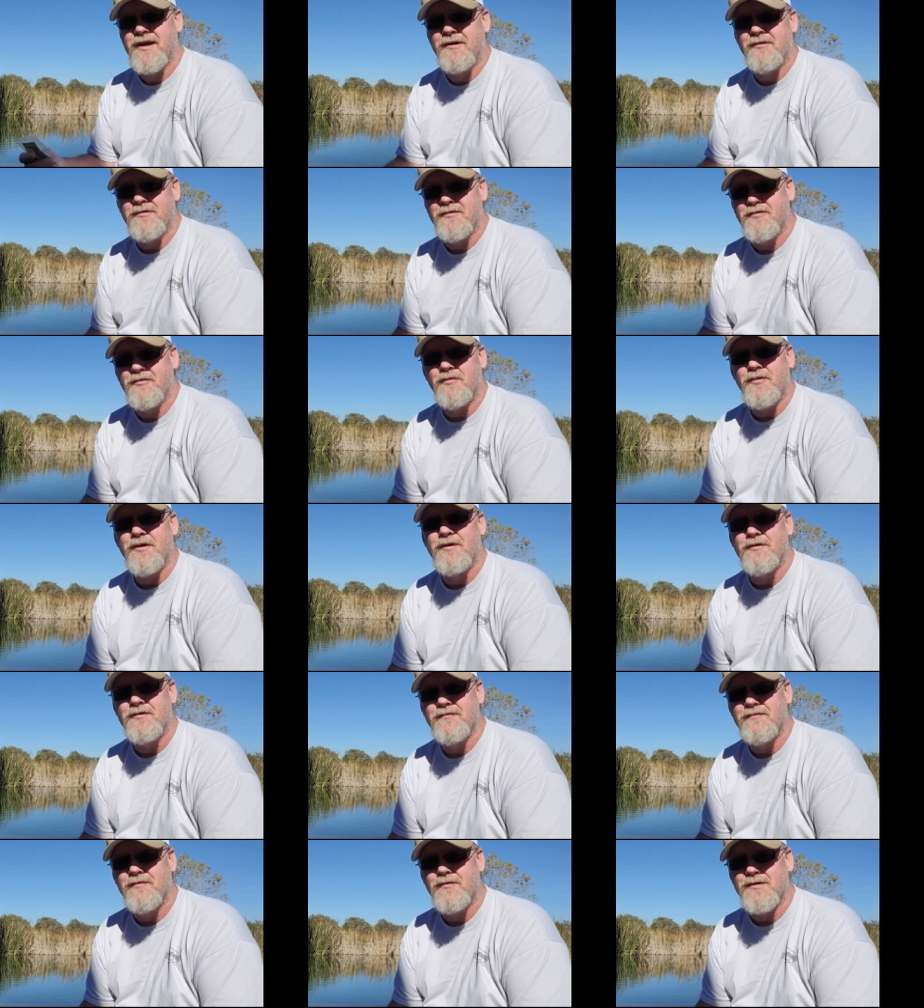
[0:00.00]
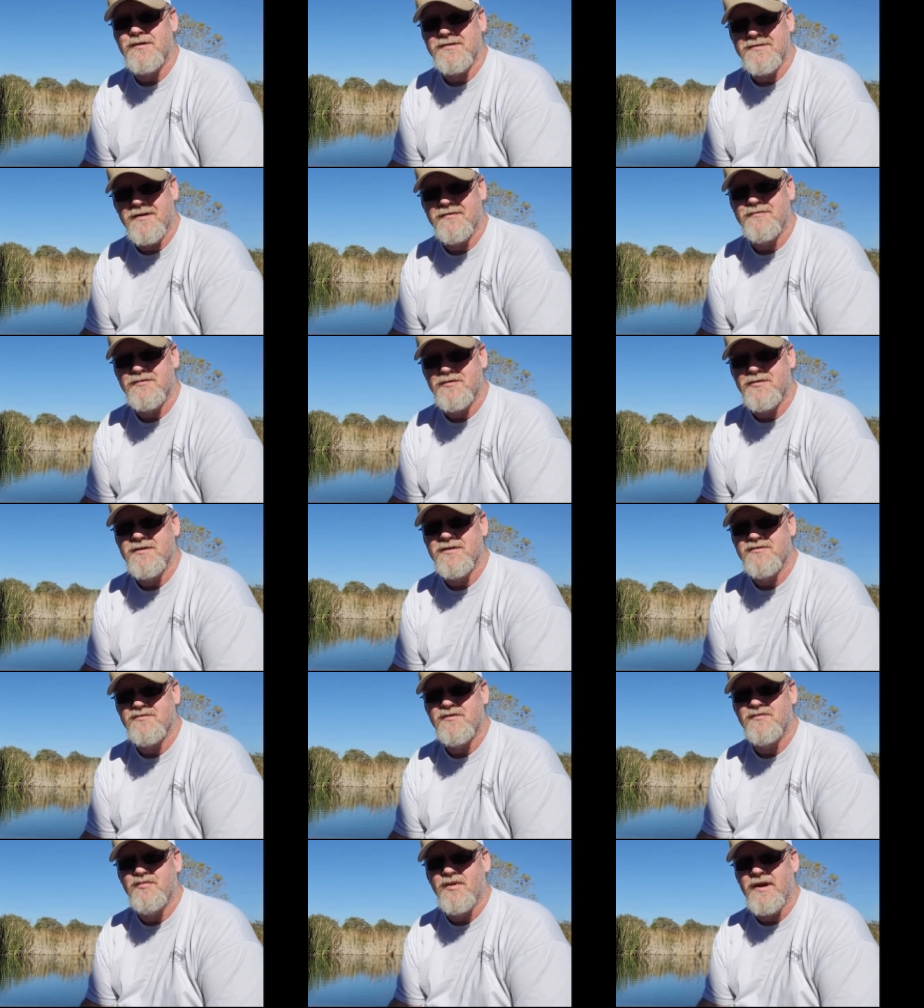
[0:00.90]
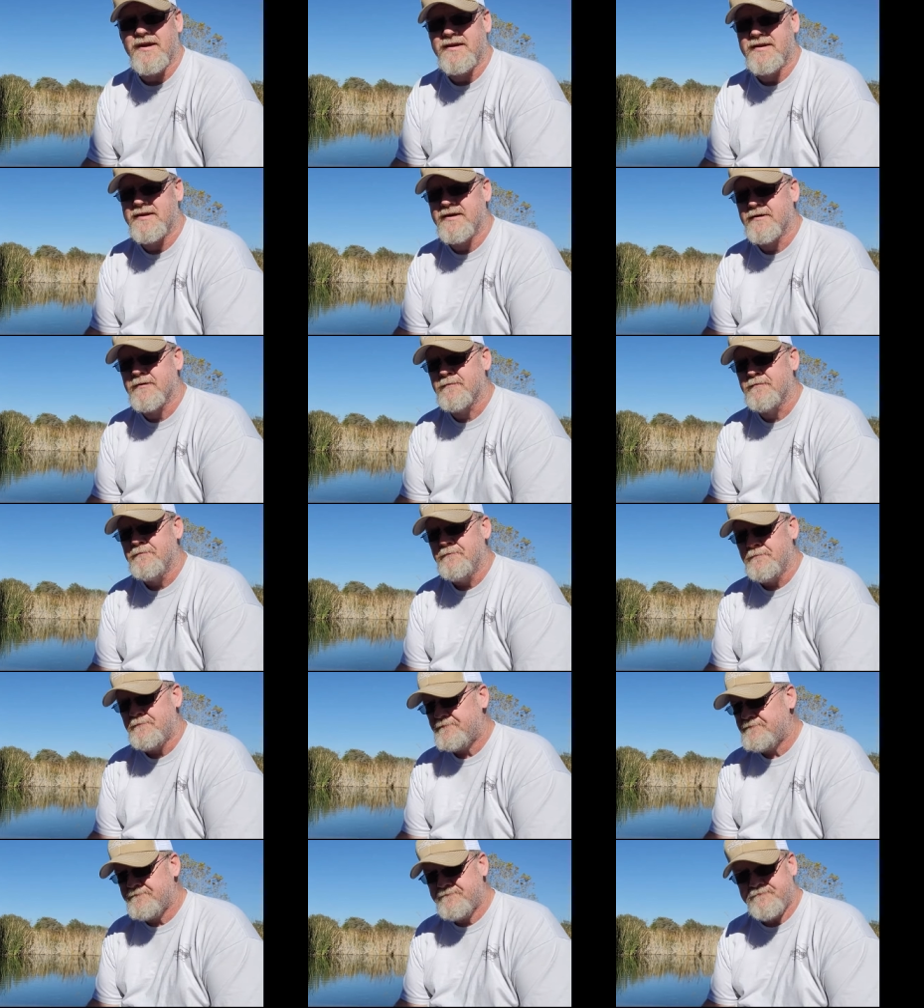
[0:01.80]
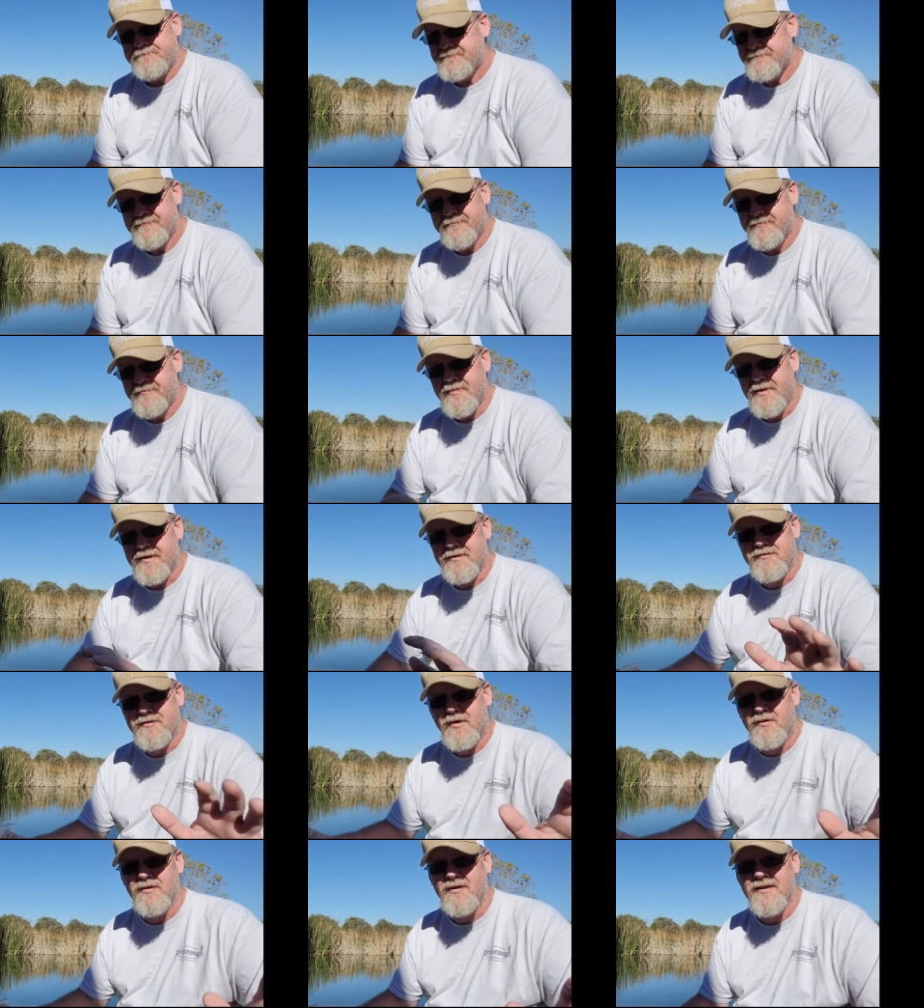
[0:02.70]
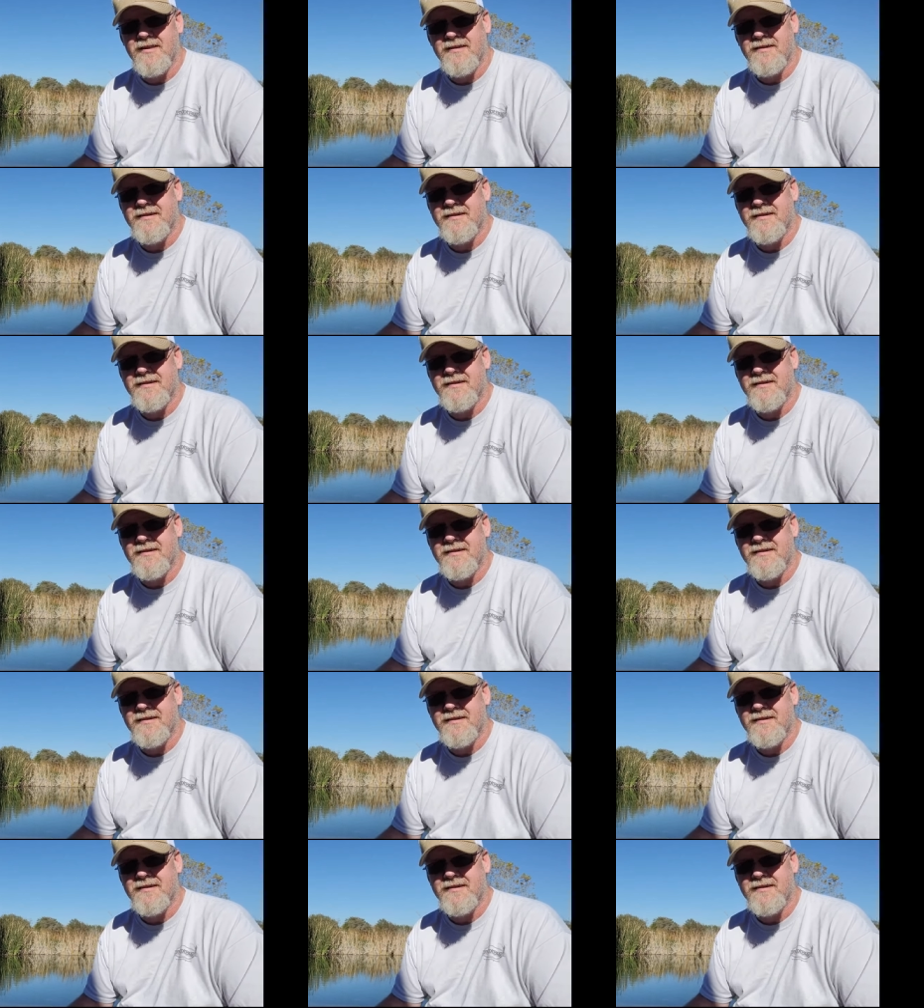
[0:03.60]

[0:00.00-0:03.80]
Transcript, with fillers: day, with 347 trees we've planted here. Totally